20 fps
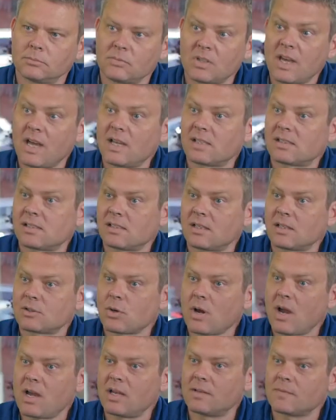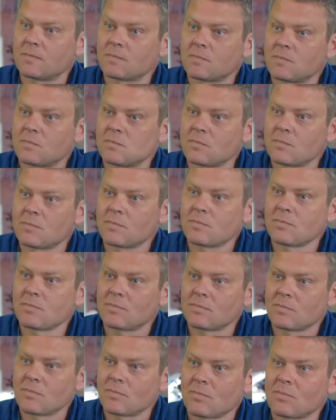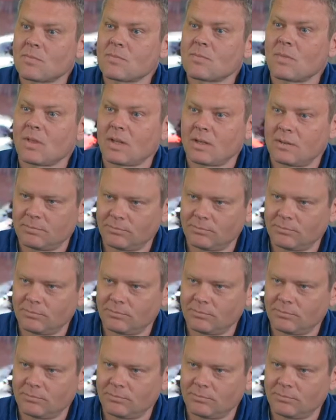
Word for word: Yes, in, that's right. In, in Colorado, Denver.